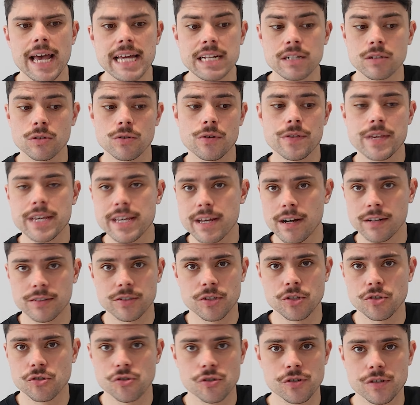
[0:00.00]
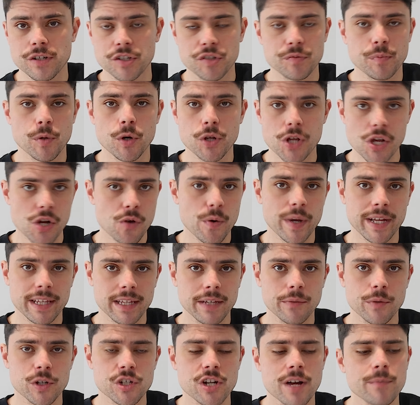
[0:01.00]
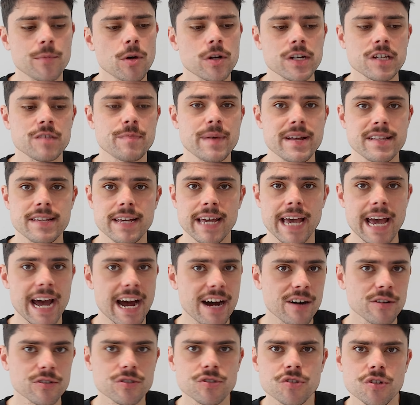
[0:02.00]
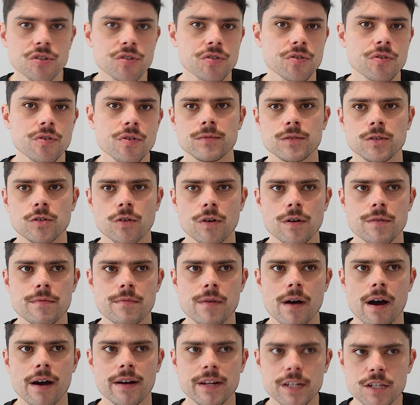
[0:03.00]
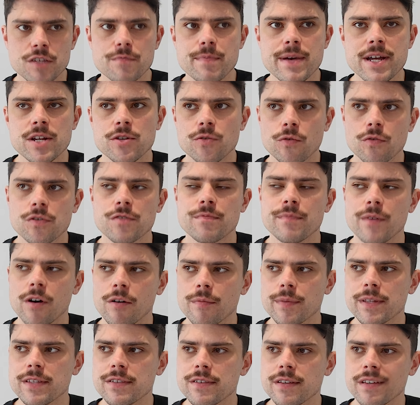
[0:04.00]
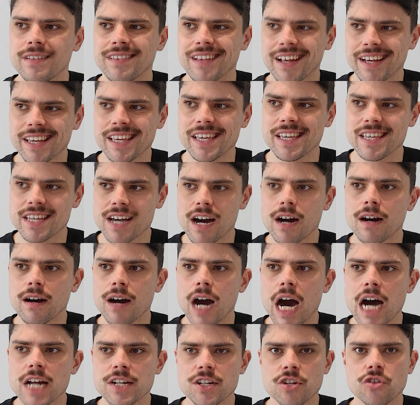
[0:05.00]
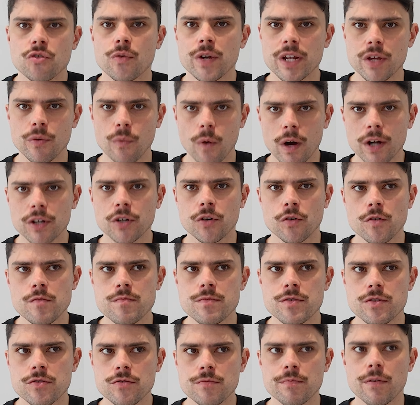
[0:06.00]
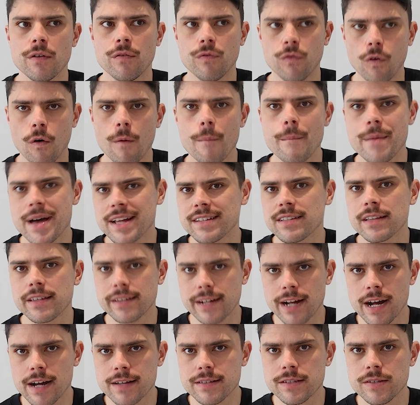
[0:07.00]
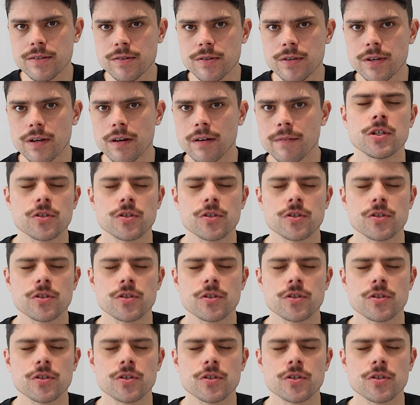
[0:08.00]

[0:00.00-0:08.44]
And a lot of the youngsters just exploding quickly, which I'm not expecting ours to do. So I'd expect North Melbourne's like young under 21 group to perform better than ours this year.